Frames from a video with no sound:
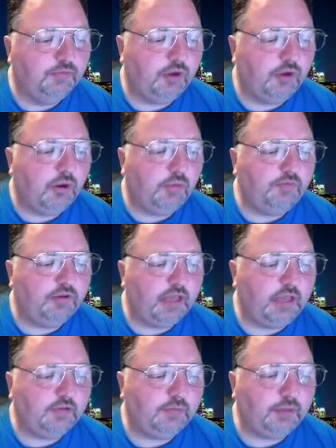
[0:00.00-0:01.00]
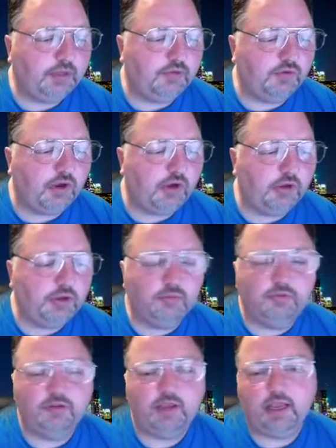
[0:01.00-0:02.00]
So hopefully that speaks
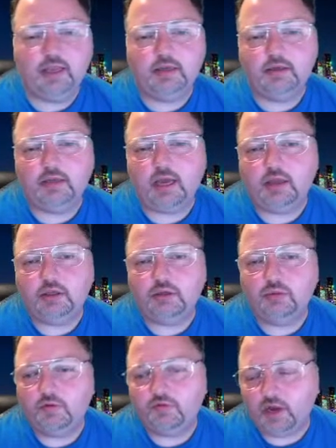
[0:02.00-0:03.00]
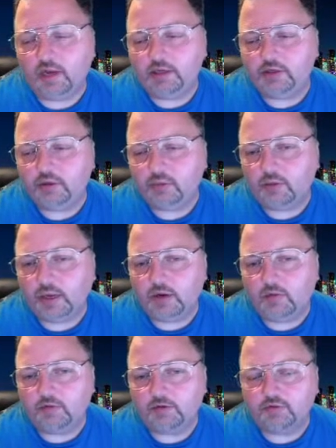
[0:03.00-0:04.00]
volumes, and you will find your way
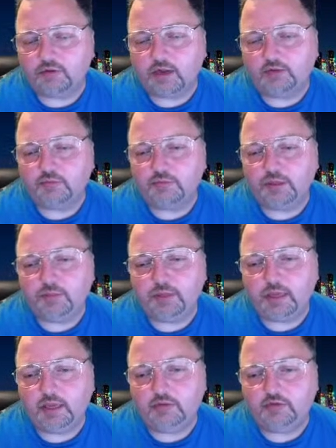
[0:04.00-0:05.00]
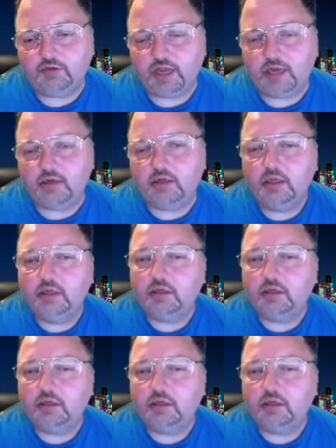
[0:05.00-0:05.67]
over to Scratch and PPA's channel,